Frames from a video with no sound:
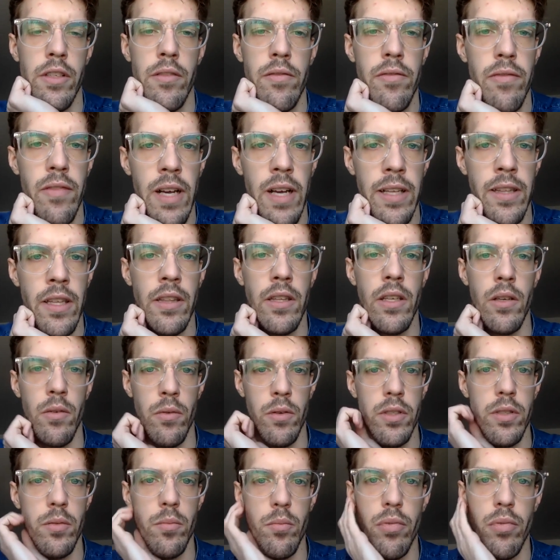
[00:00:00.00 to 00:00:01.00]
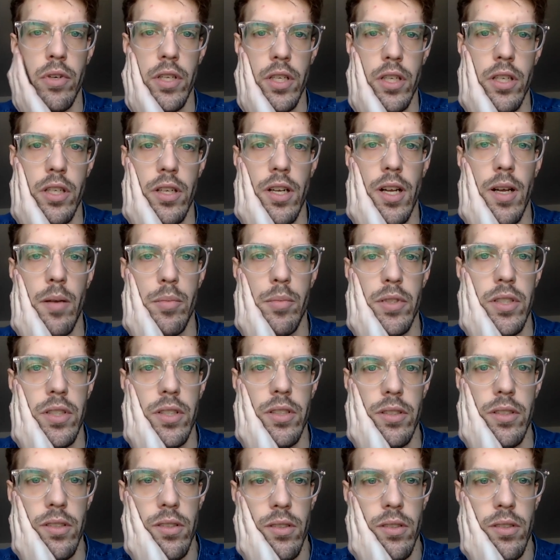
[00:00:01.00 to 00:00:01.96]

you find that there were some pretty good options.